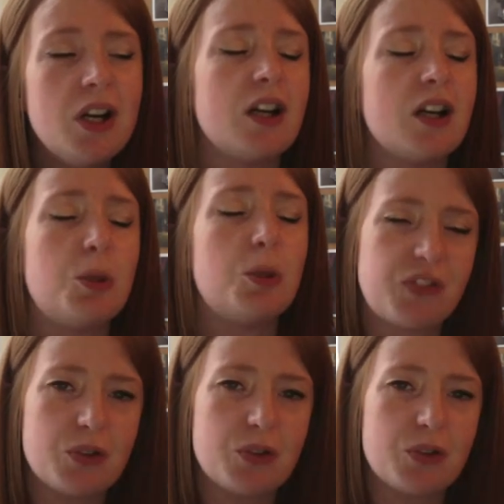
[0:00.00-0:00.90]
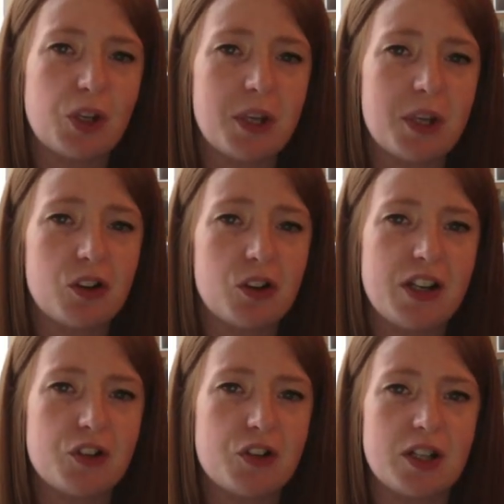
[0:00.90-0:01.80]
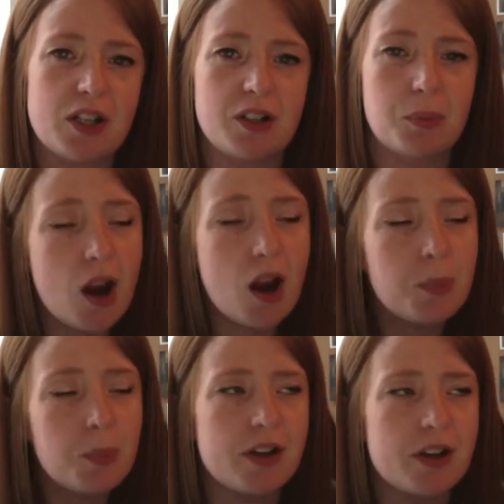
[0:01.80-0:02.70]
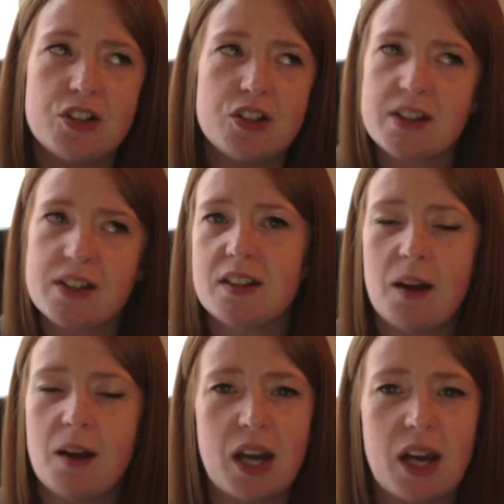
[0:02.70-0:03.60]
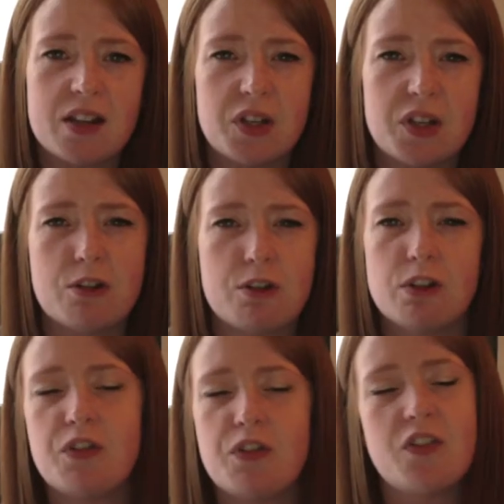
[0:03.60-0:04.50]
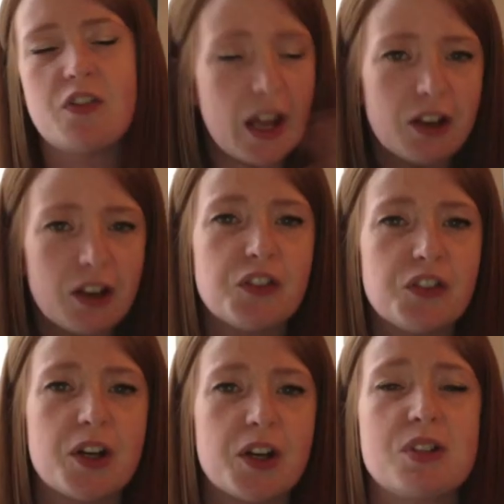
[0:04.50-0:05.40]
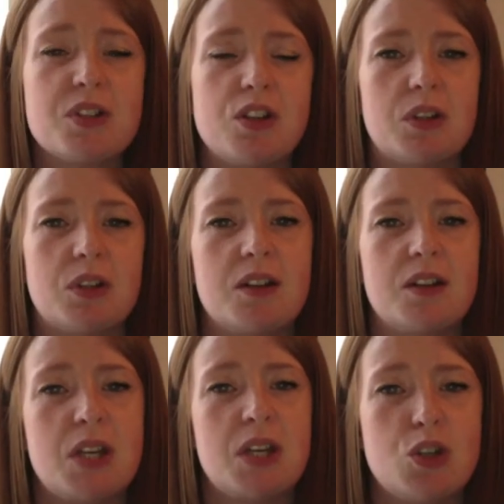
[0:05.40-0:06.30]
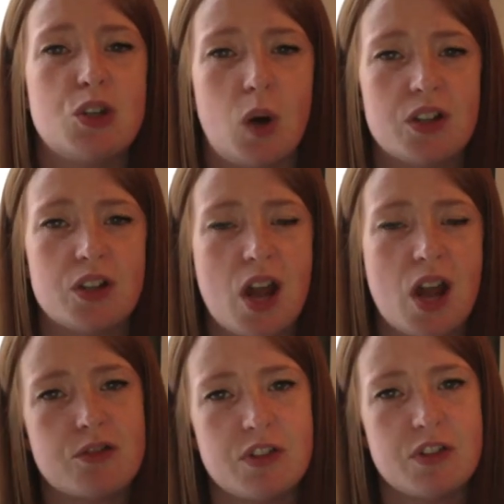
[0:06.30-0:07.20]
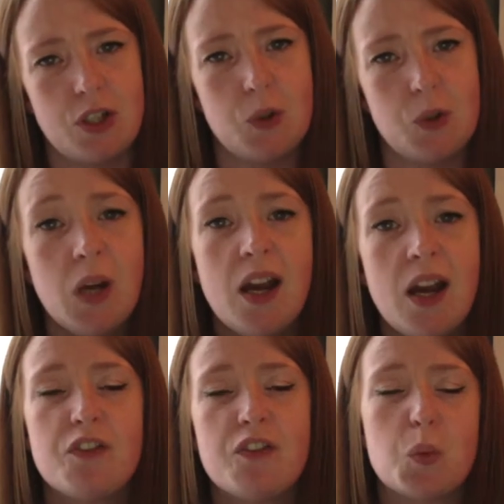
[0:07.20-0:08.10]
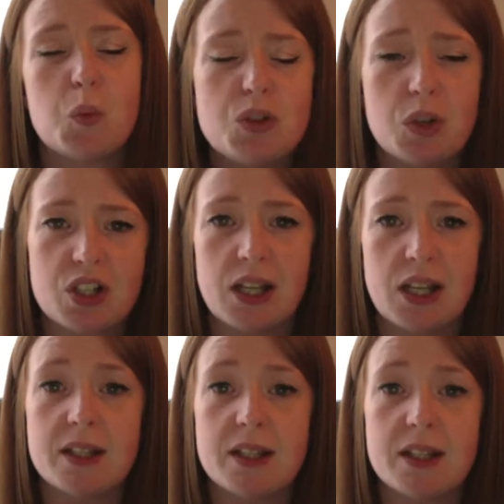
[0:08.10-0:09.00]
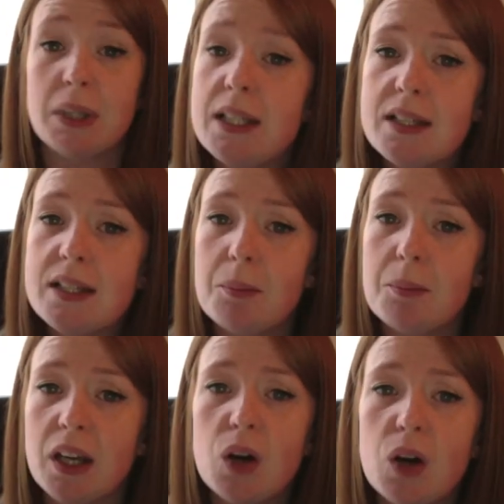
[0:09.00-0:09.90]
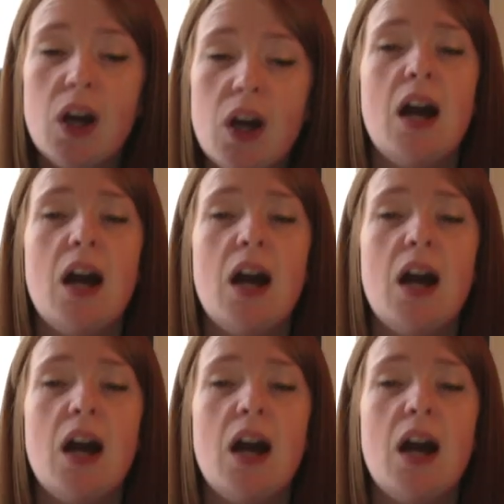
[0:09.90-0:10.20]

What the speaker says: A couple of votes have come in already for Jurassic Park, but I suggested that in my last video, so if you have any other films that you would like me to watch and review for One to Watch Classic, please let me know.